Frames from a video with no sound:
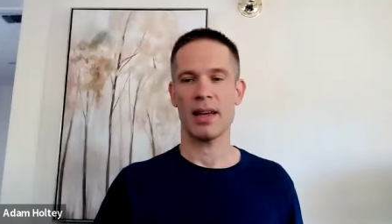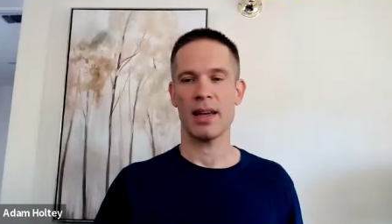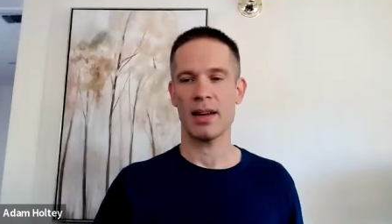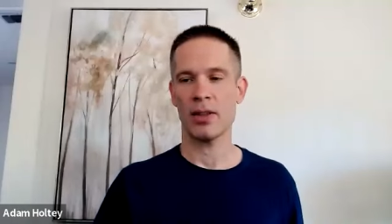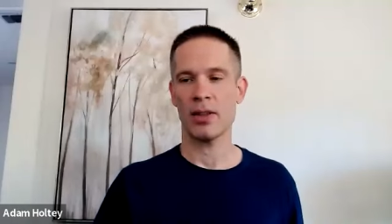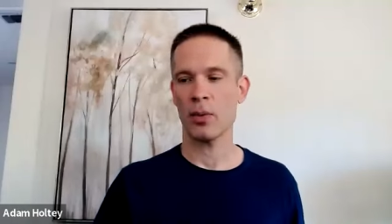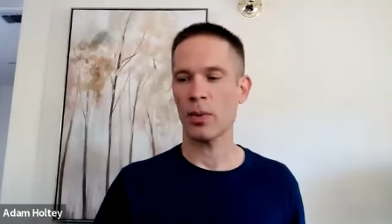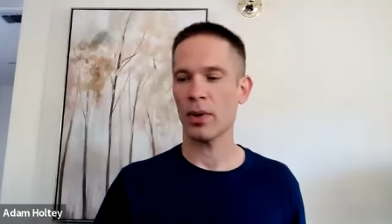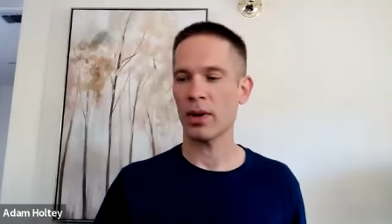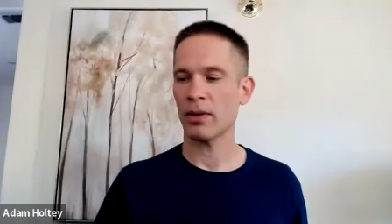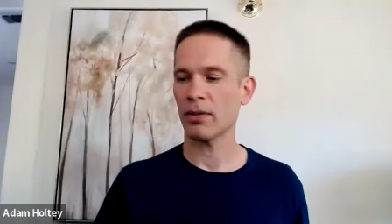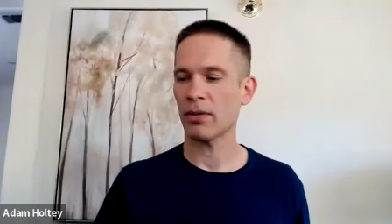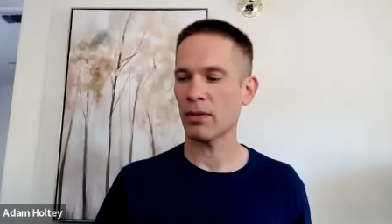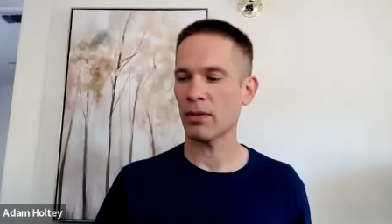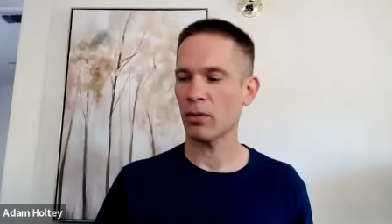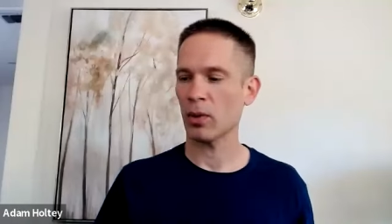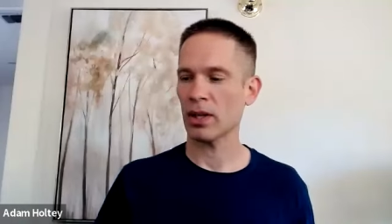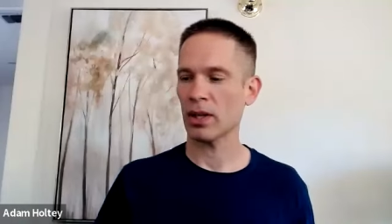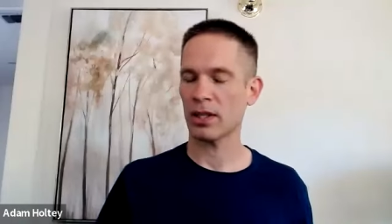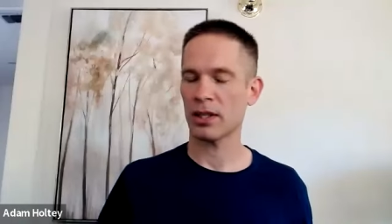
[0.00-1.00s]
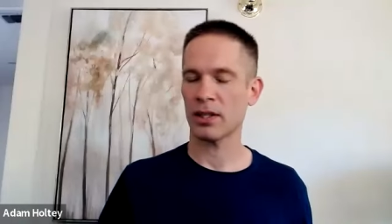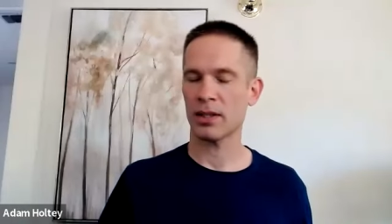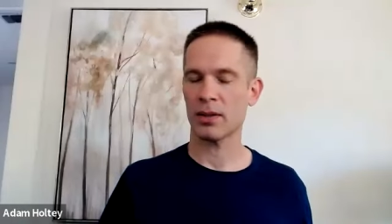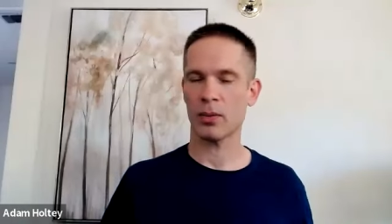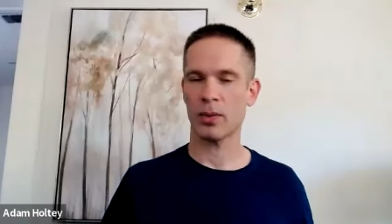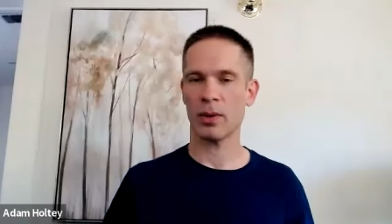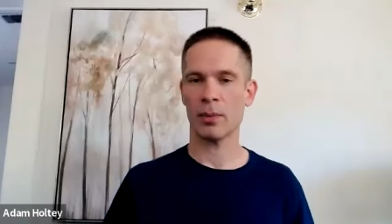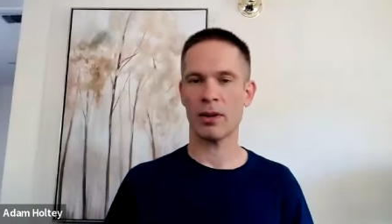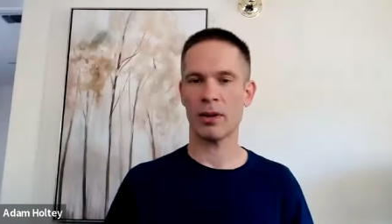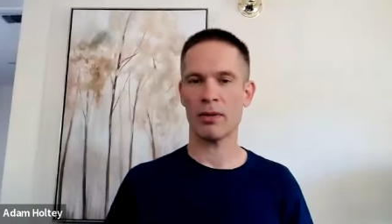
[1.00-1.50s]
another one, if you've watched
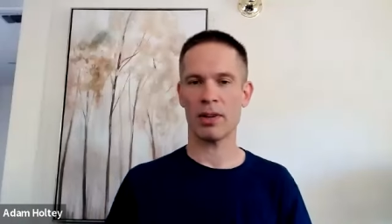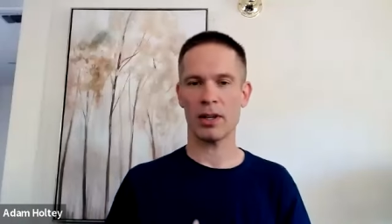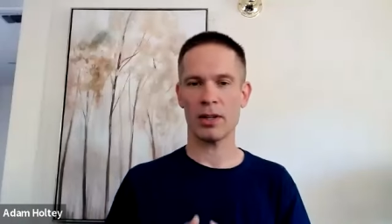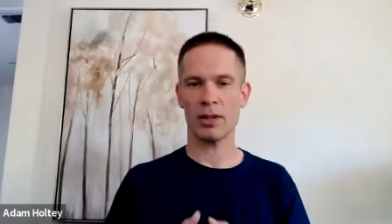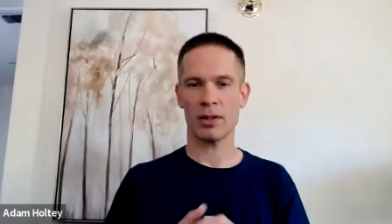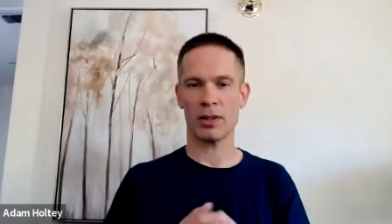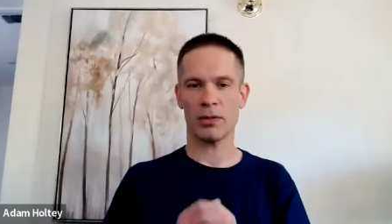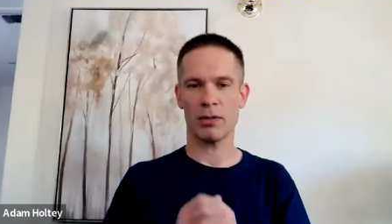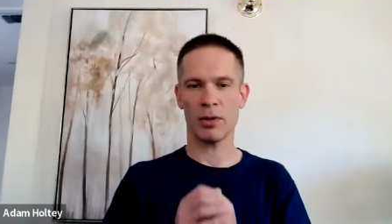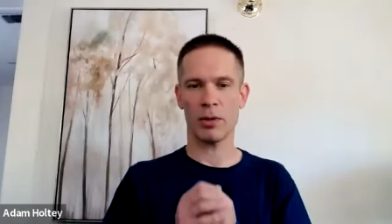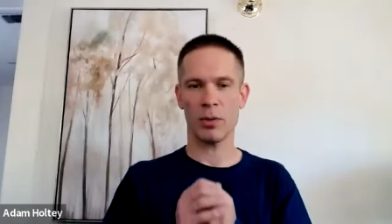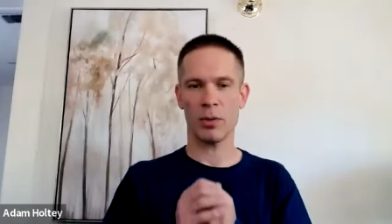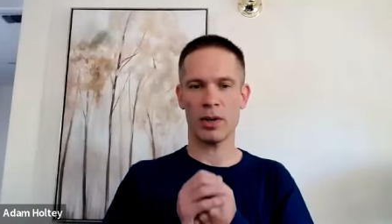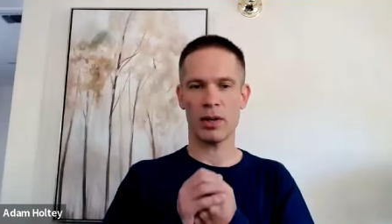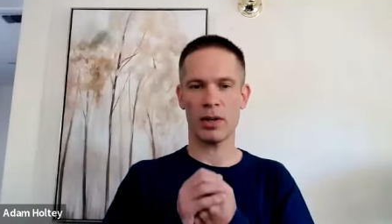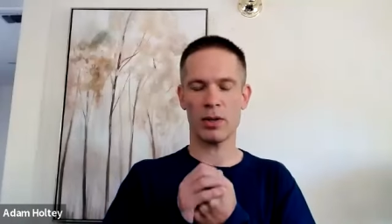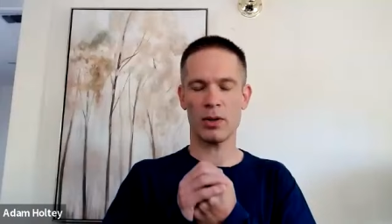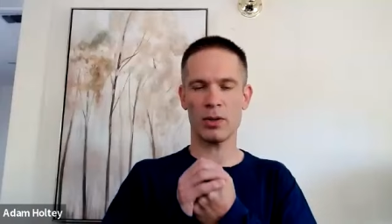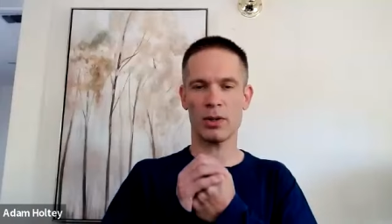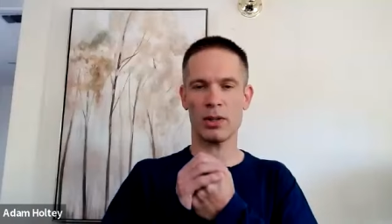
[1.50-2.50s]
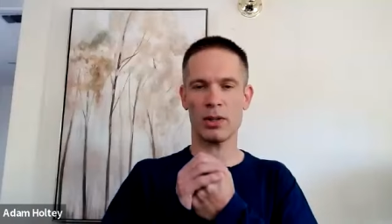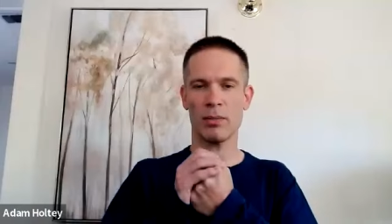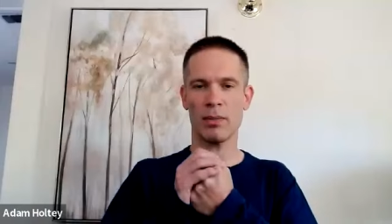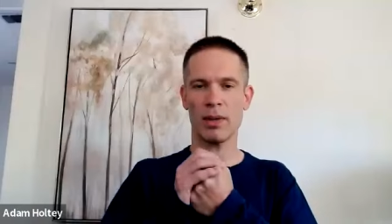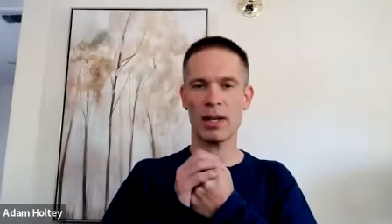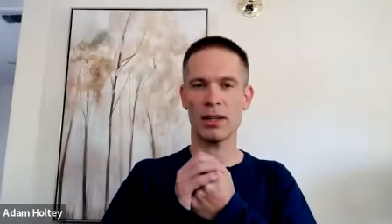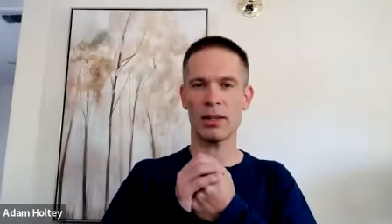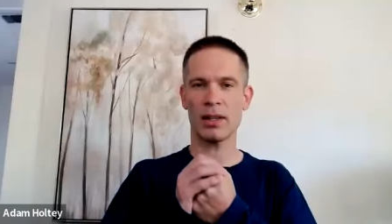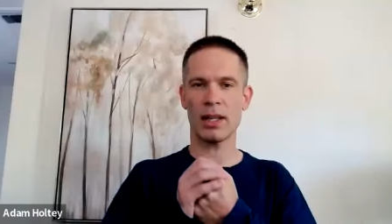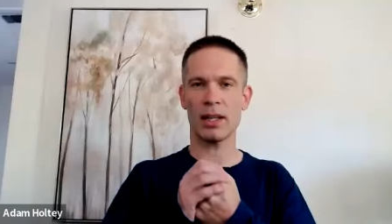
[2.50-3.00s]
one of my videos, if you want to use the
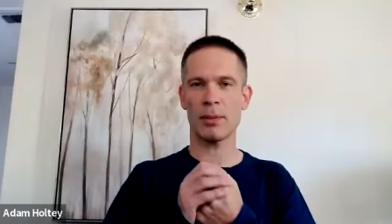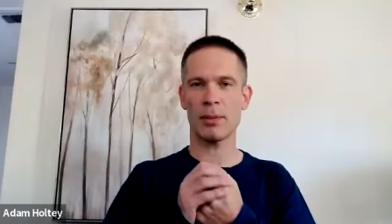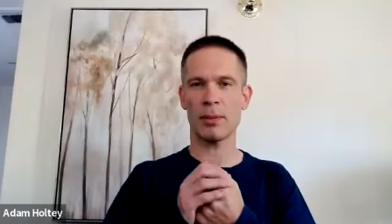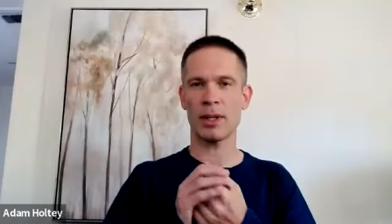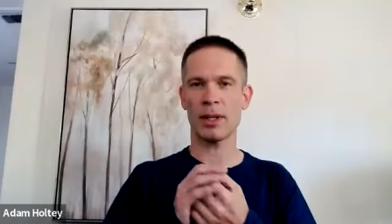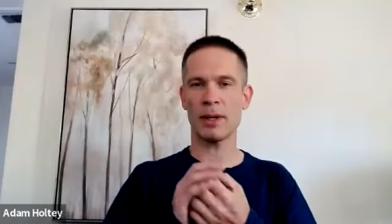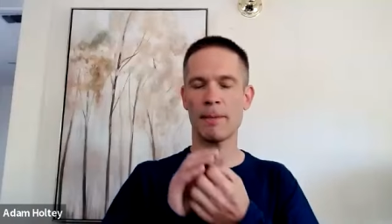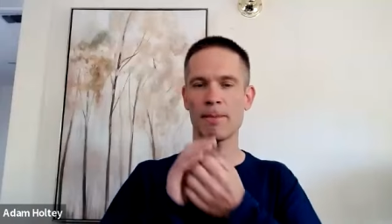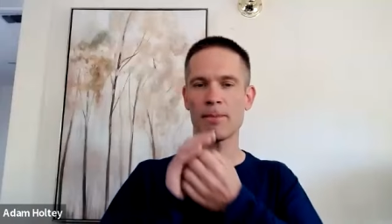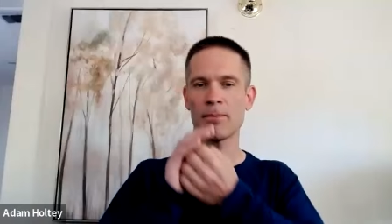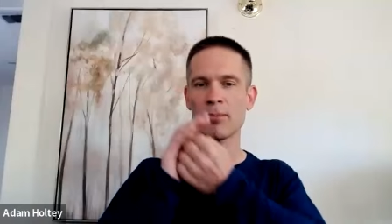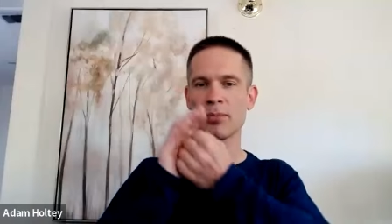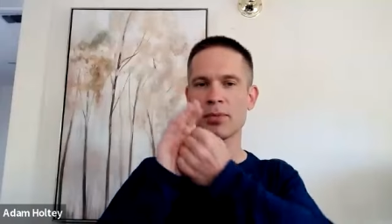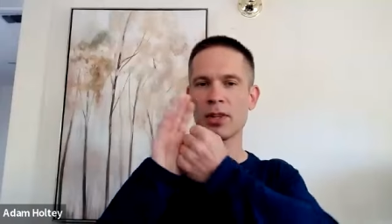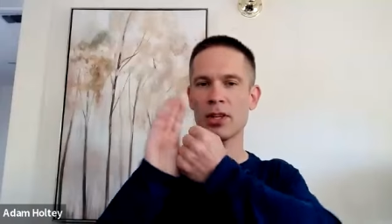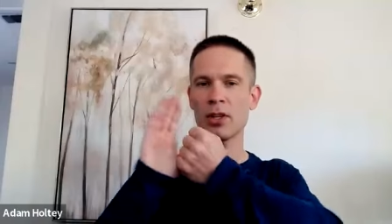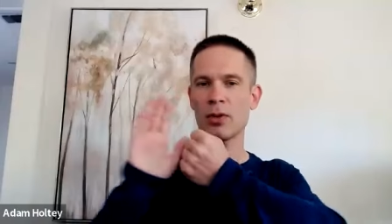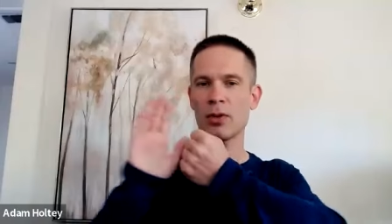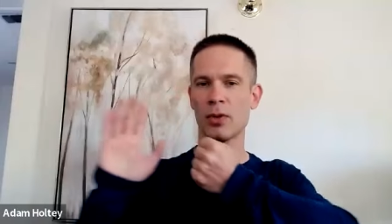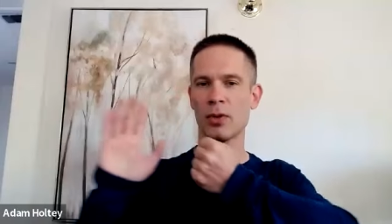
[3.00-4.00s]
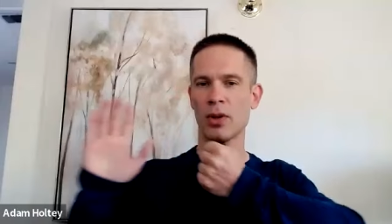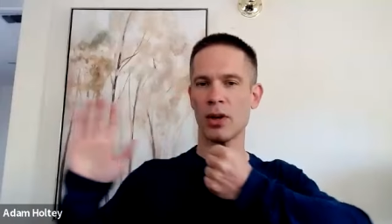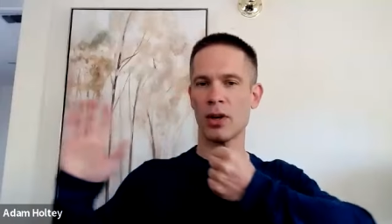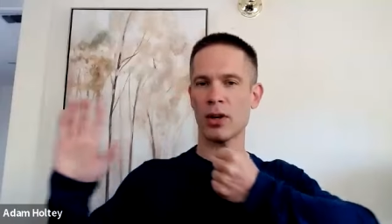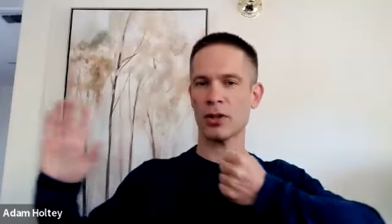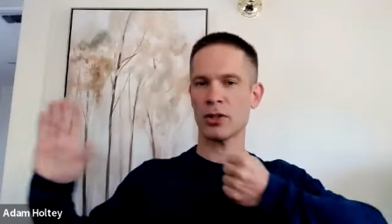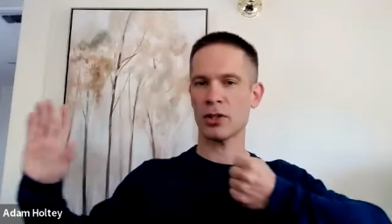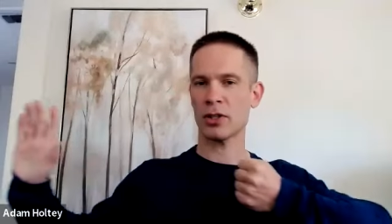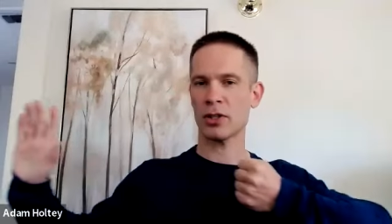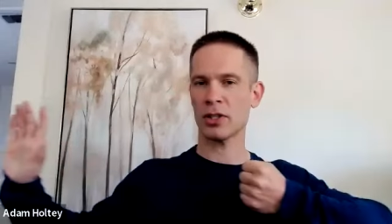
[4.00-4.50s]
metal element, you do the
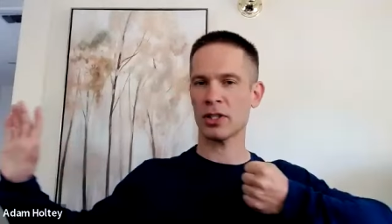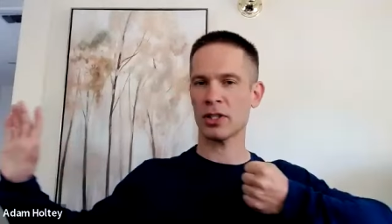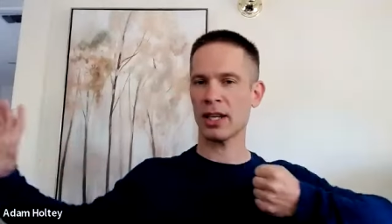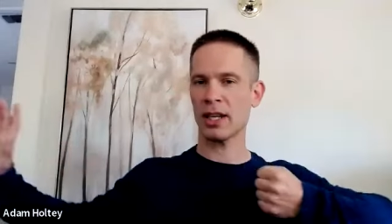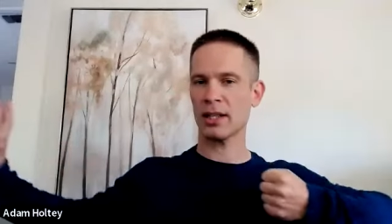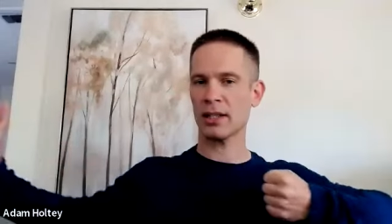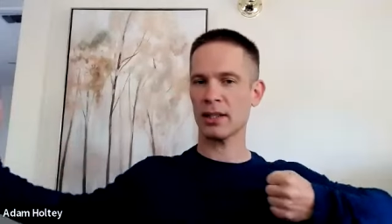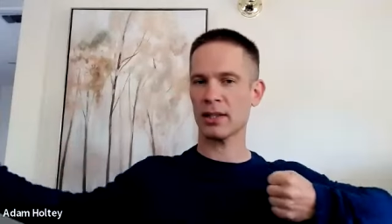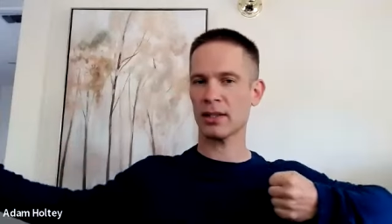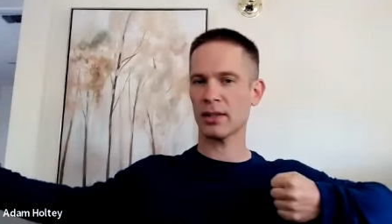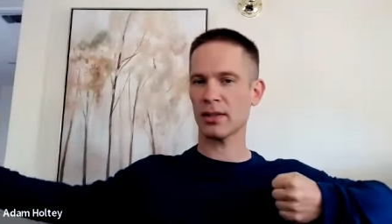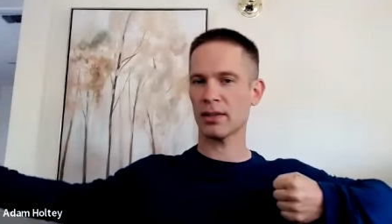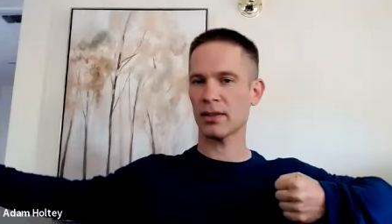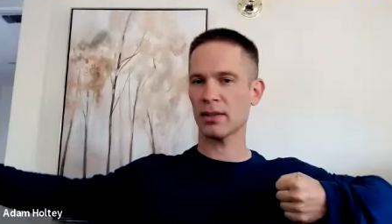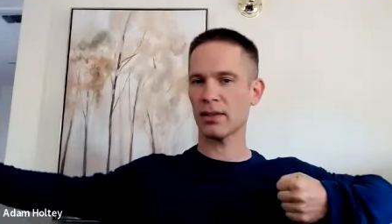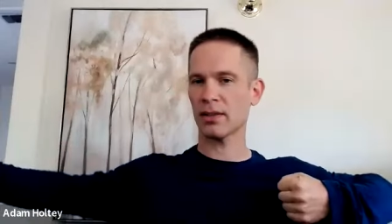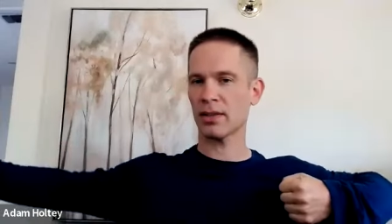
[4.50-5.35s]
archer stance.